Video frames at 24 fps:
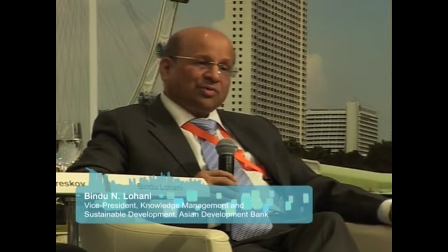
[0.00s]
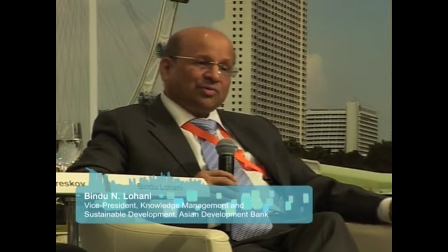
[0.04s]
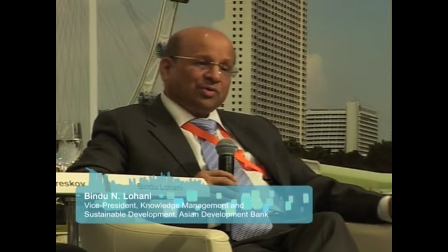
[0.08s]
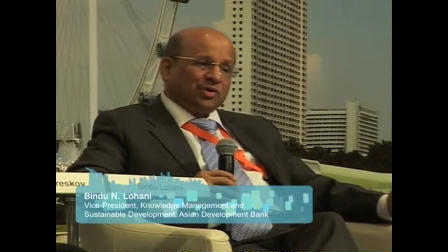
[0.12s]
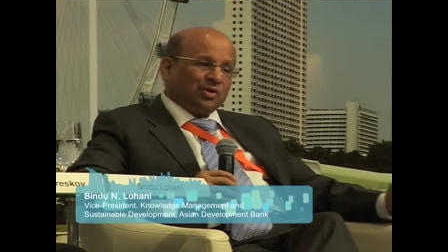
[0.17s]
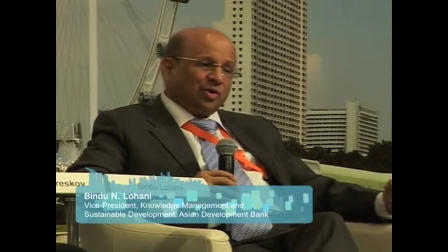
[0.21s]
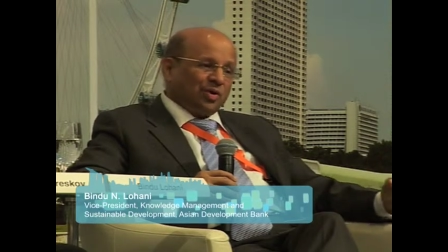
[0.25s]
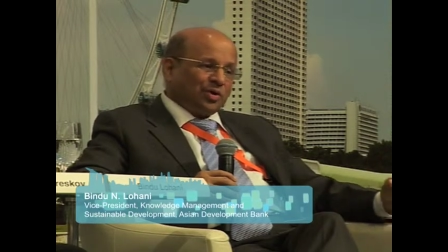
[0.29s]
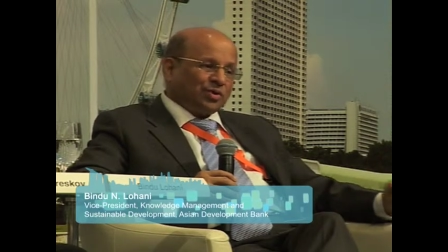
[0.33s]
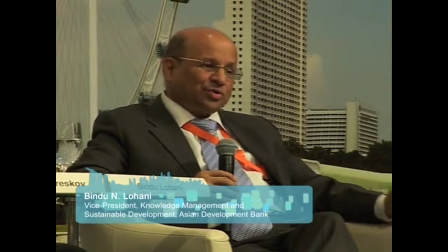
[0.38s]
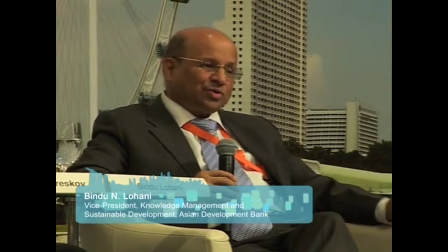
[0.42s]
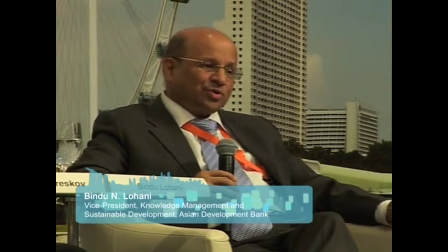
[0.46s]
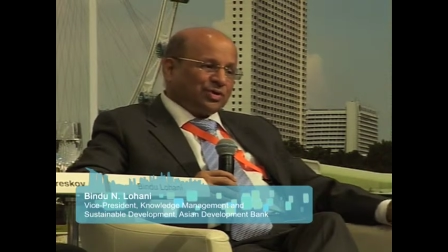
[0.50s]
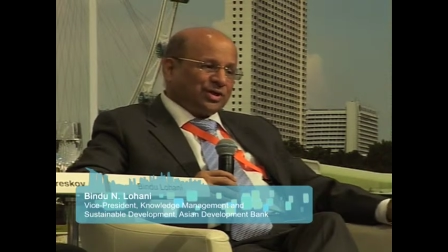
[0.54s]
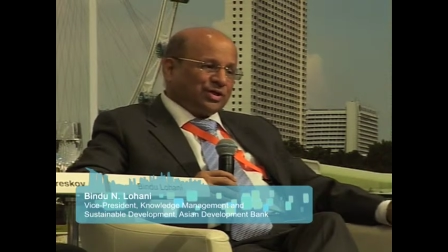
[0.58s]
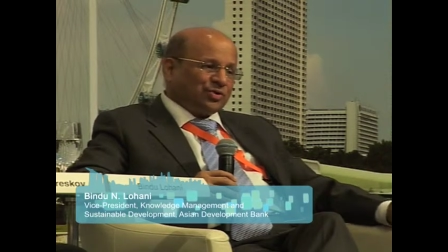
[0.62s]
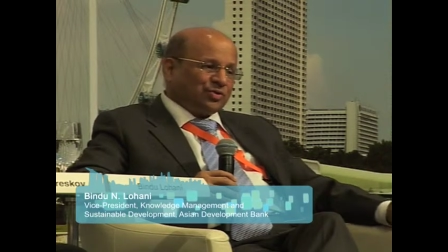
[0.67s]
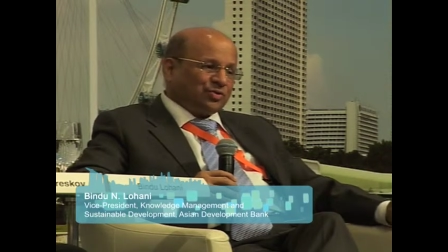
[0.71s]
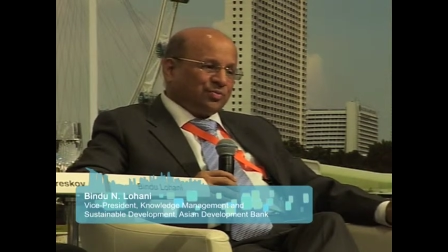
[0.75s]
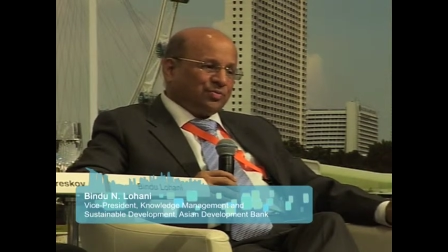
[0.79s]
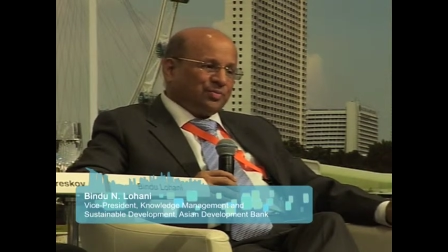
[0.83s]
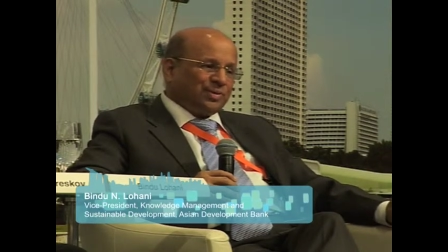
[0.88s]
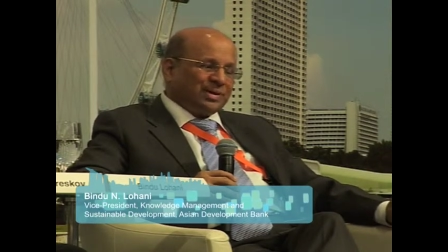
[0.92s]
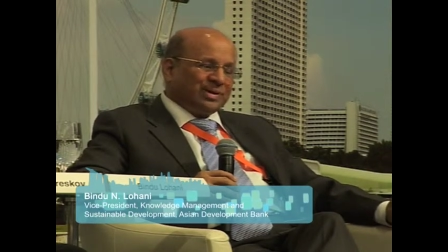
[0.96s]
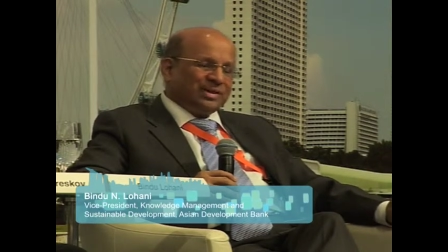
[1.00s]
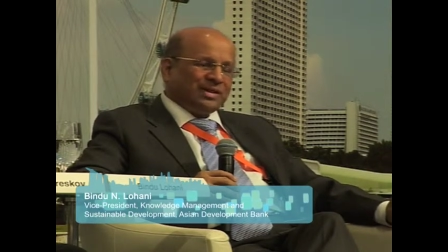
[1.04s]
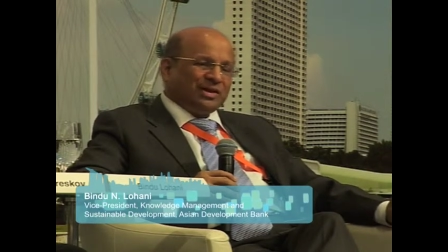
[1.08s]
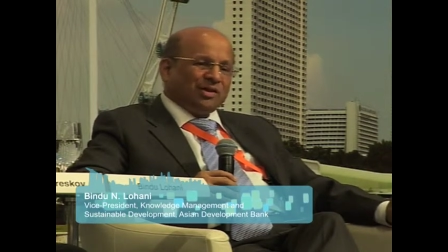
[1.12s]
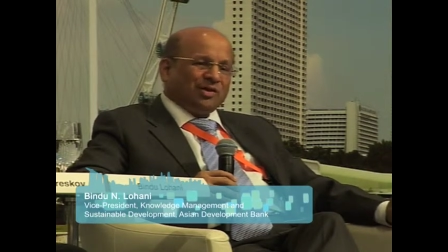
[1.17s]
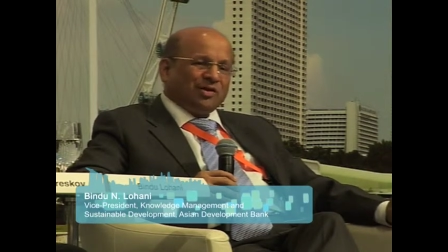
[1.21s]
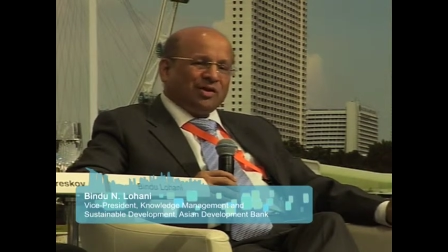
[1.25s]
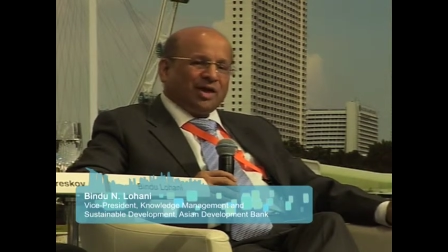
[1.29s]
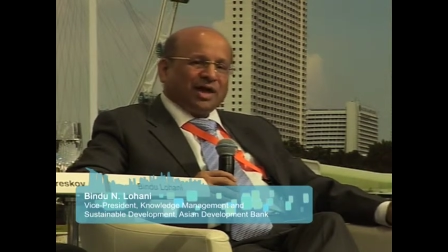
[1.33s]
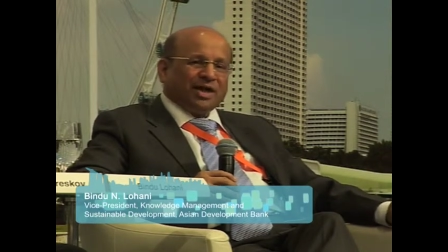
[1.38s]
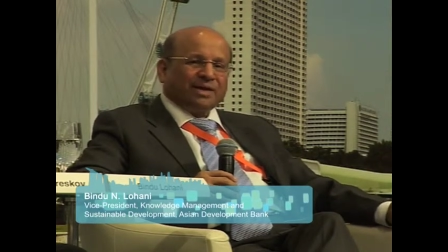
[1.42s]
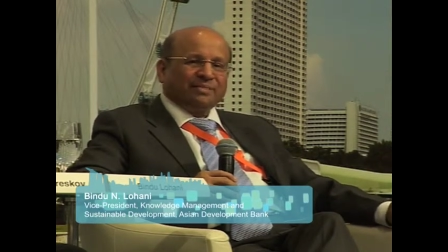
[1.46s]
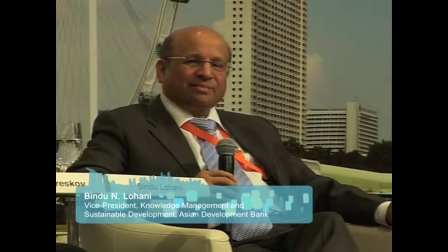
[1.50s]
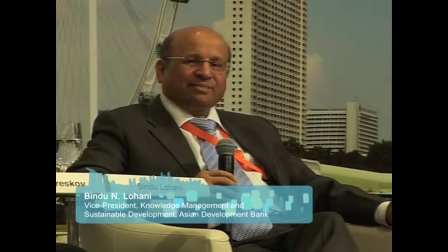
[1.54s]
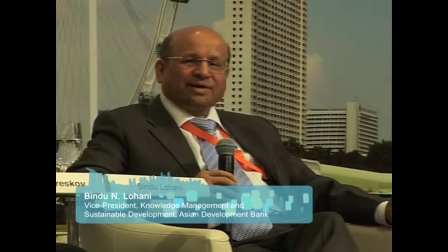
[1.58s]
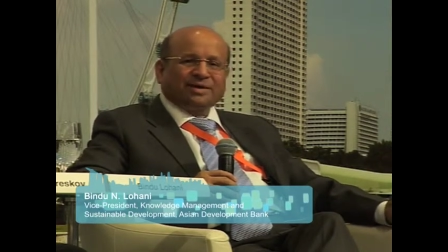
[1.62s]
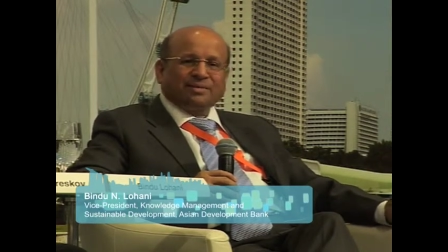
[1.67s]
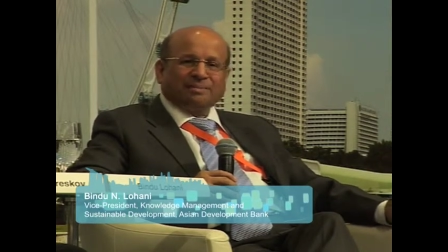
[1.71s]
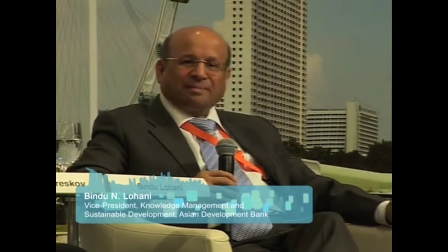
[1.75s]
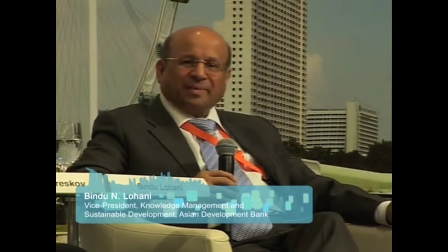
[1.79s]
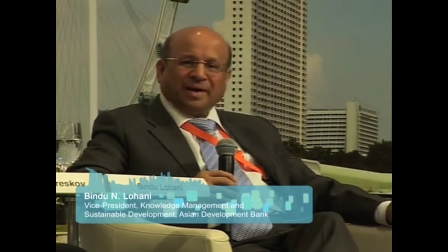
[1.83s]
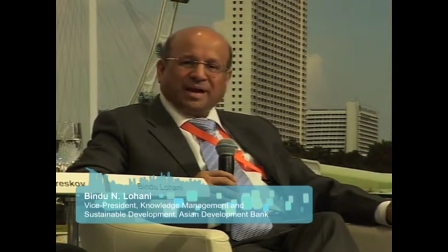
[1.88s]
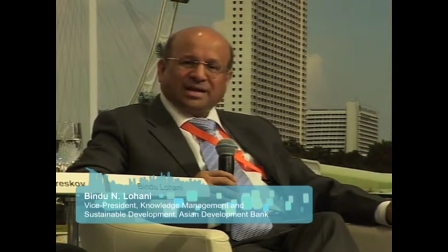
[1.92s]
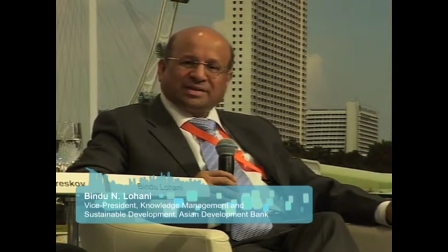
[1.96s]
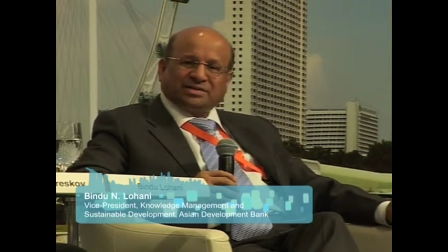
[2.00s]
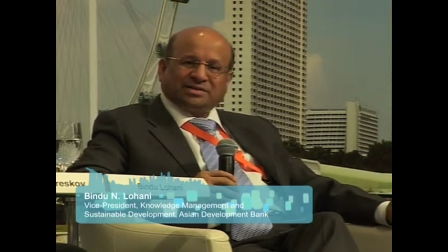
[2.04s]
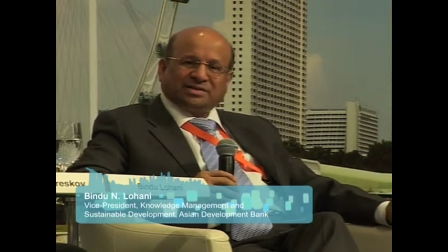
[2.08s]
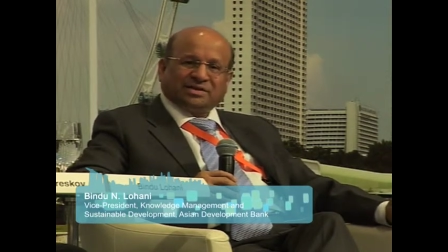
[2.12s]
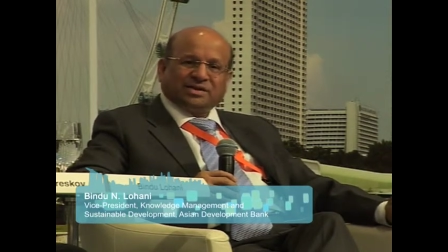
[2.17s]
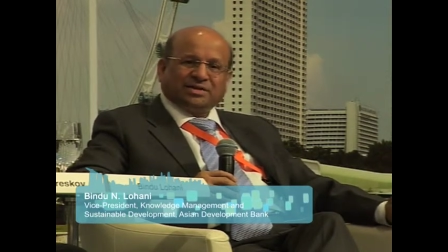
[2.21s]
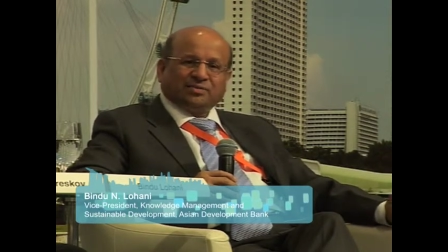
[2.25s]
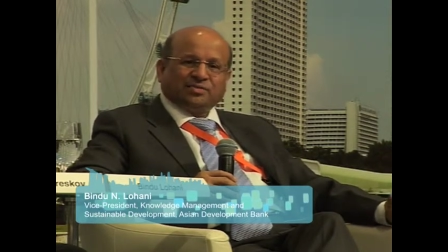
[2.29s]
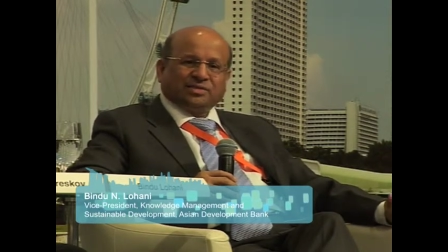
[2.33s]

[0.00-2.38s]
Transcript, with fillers: we'll also need to build a lot of capacity,